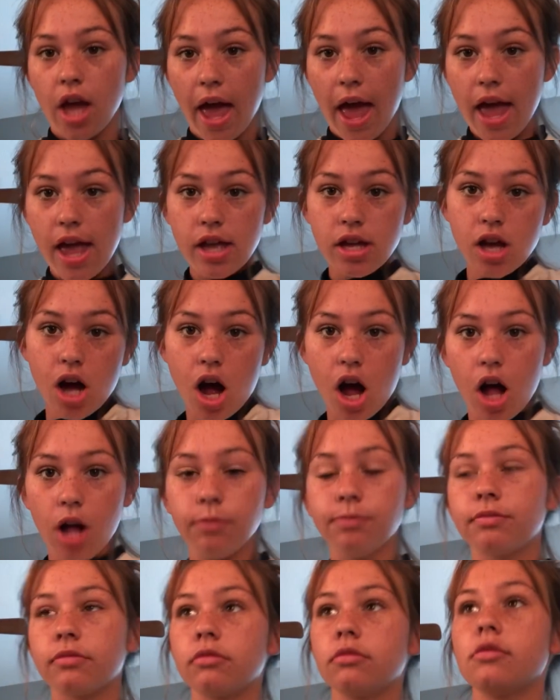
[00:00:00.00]
Hey,
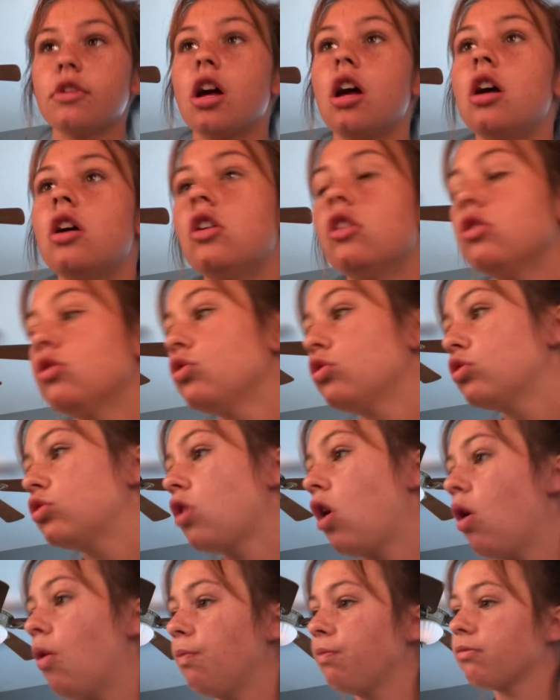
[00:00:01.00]
y'all!
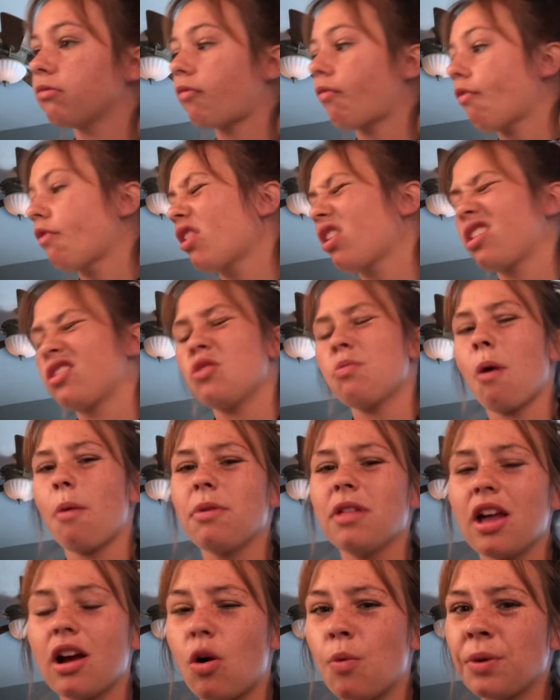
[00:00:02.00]
So, you're
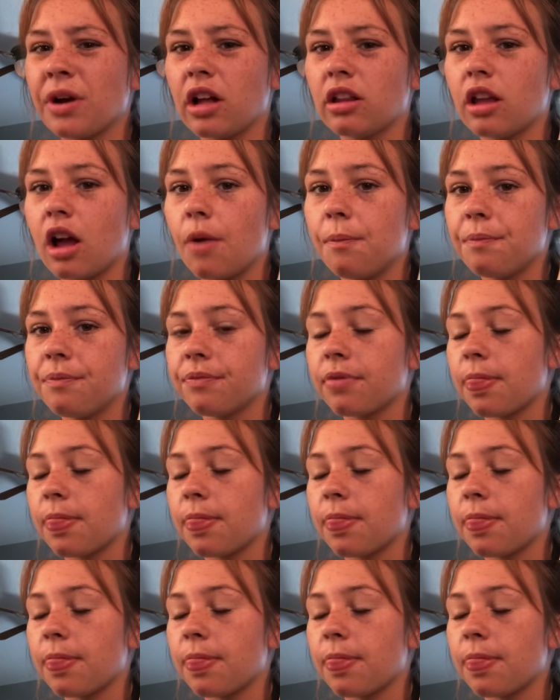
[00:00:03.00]
probably like, oh my god, like,